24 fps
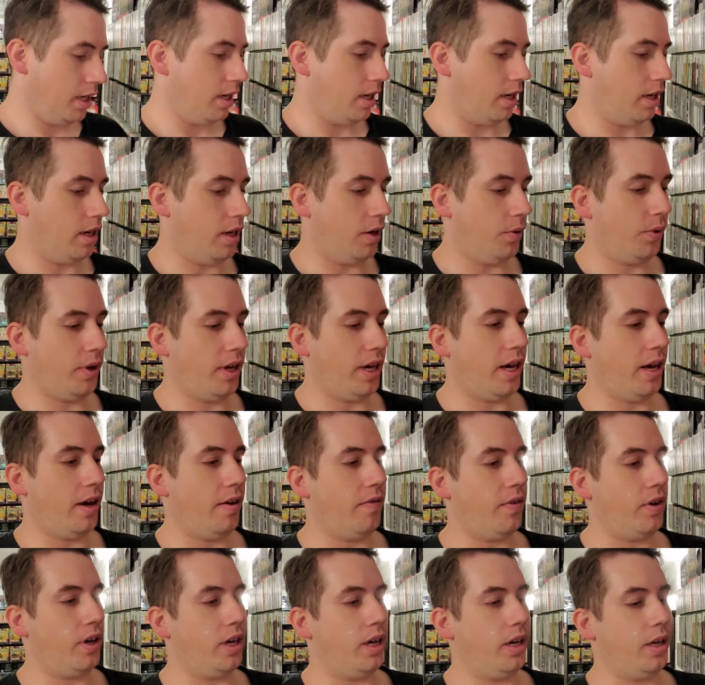Uh, we
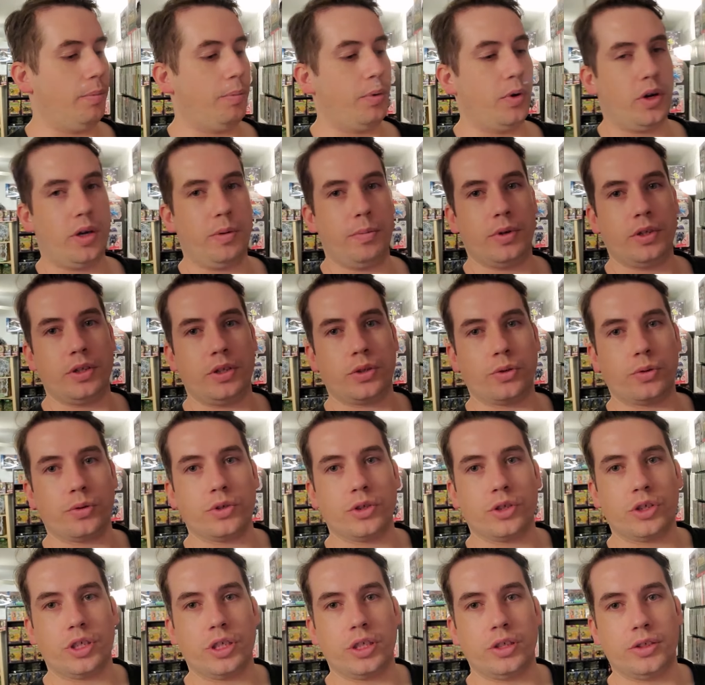have uh, Pokemon Sword
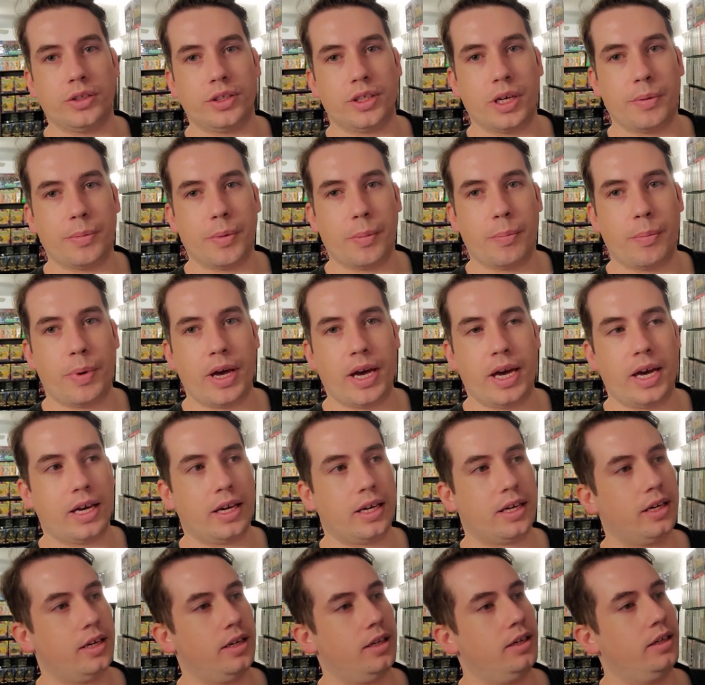and Shield Double Pack,